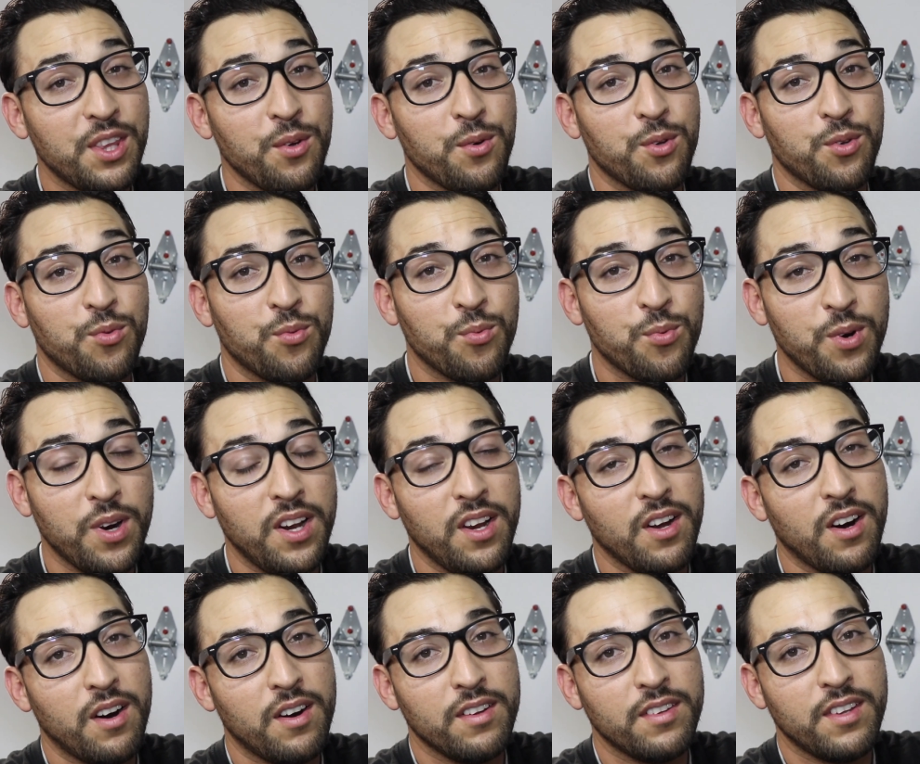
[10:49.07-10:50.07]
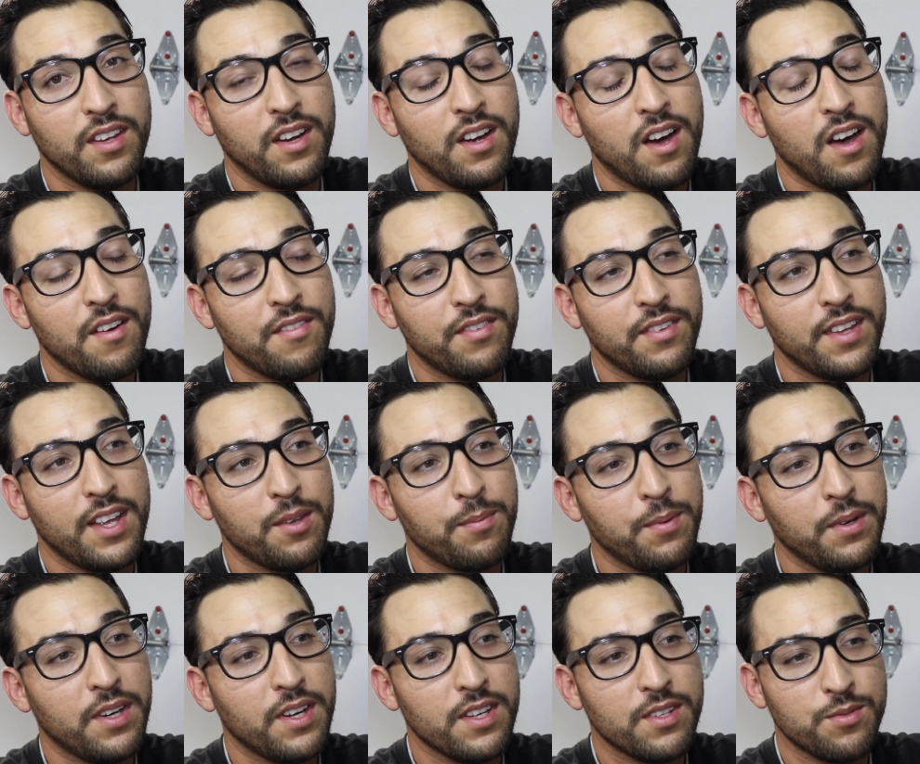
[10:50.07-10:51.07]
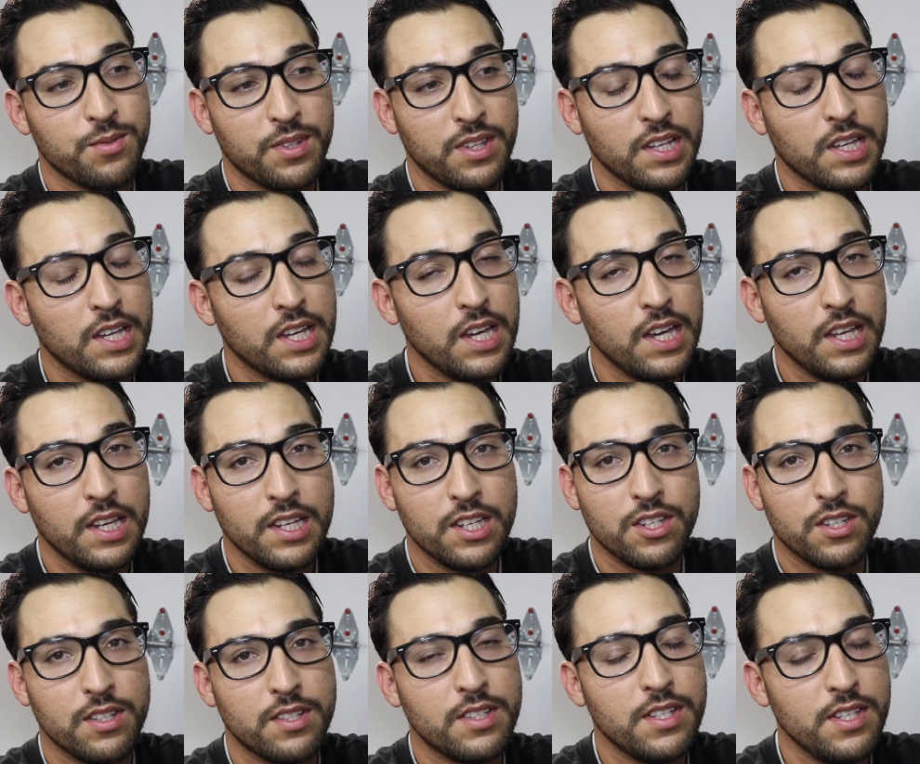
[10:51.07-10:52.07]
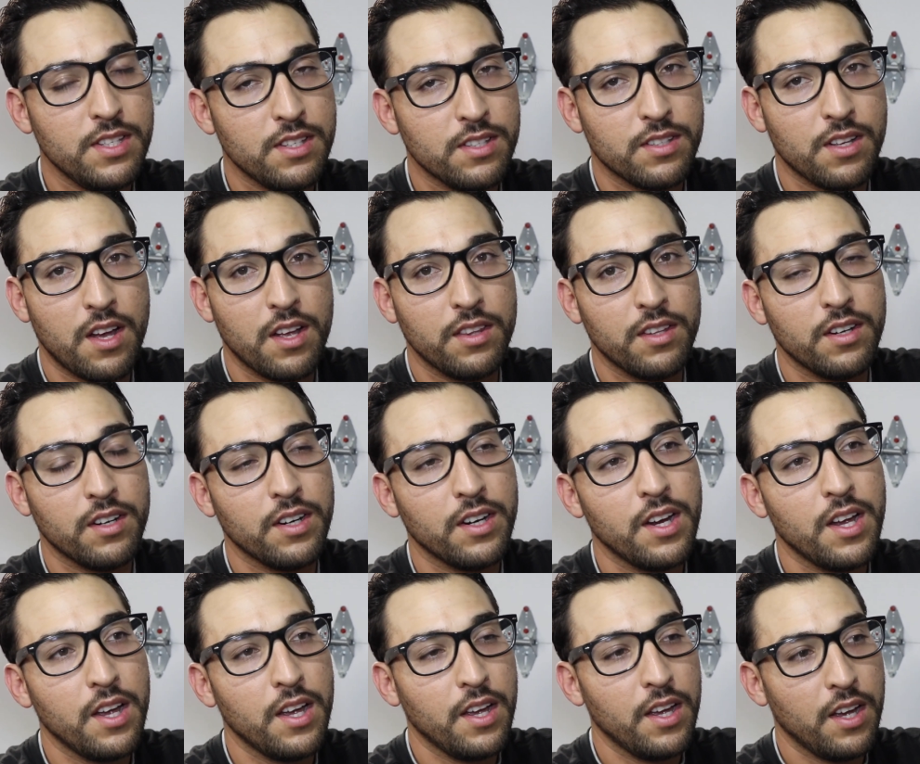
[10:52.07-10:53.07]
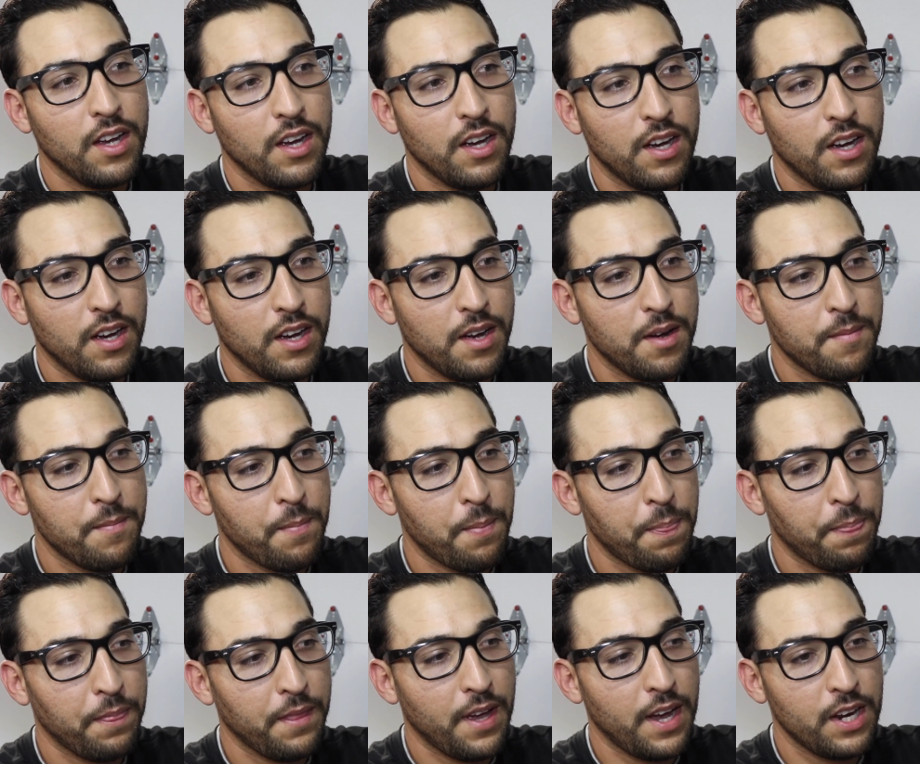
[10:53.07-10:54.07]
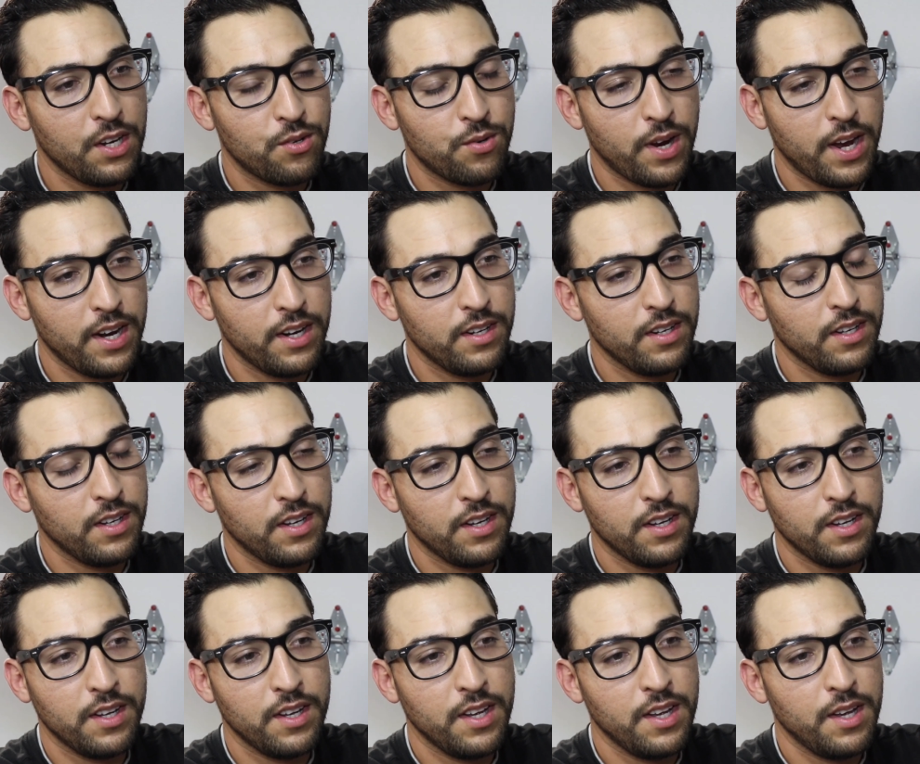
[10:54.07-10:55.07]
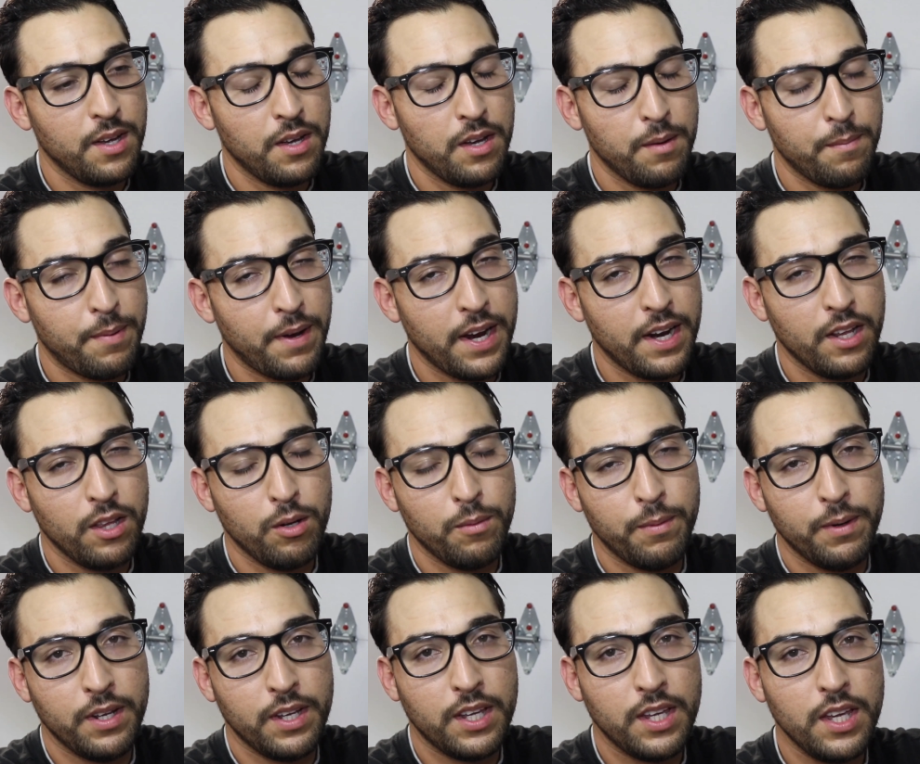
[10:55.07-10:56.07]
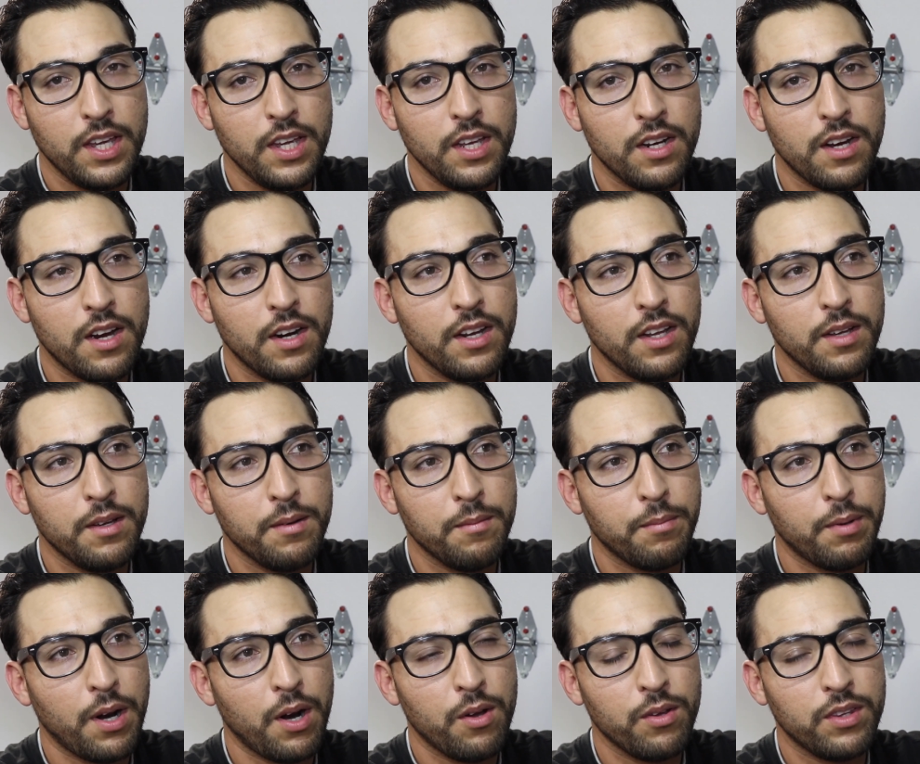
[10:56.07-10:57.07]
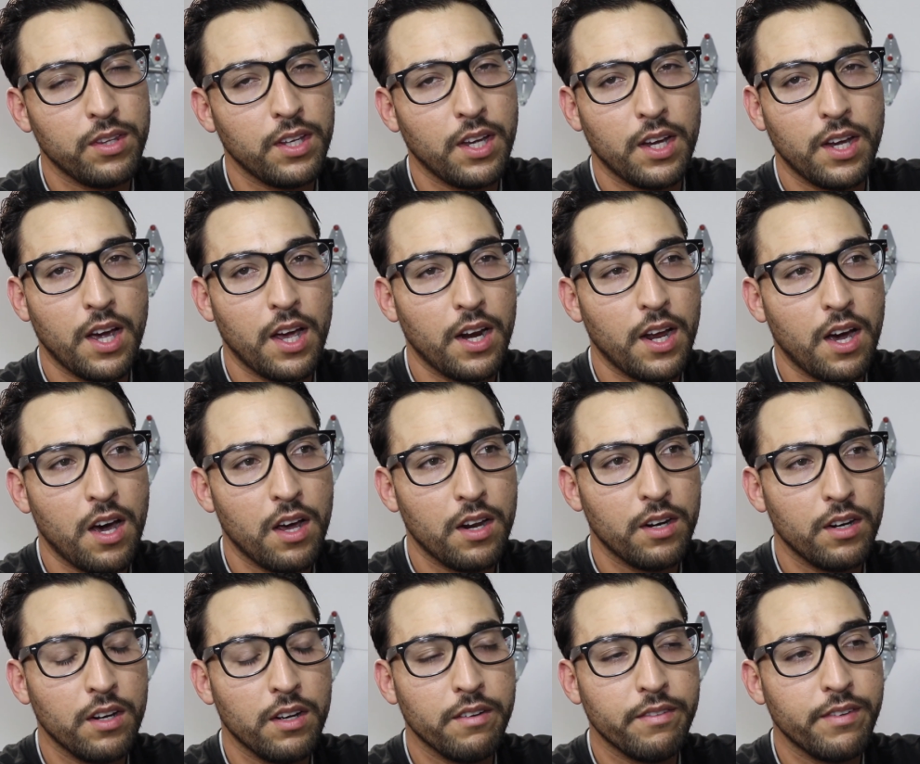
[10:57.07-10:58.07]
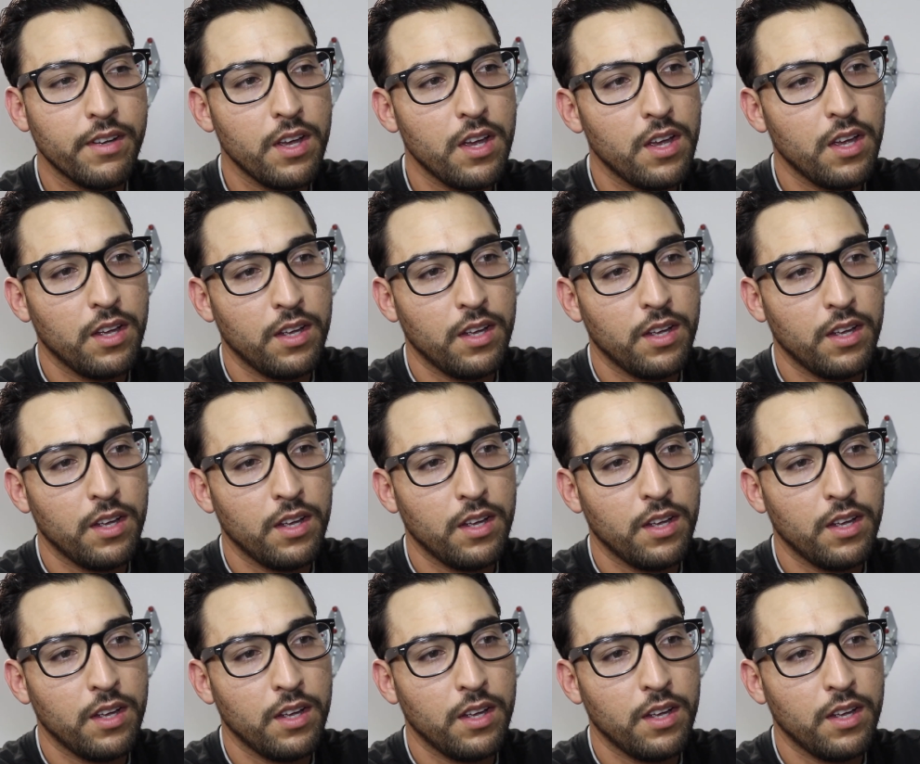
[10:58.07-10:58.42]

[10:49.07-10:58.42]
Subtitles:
thing was really hard to take off, and that's because with the heat it just seizes on there. I tried applying a little bit of heat on it, but I don't think I got it hot enough.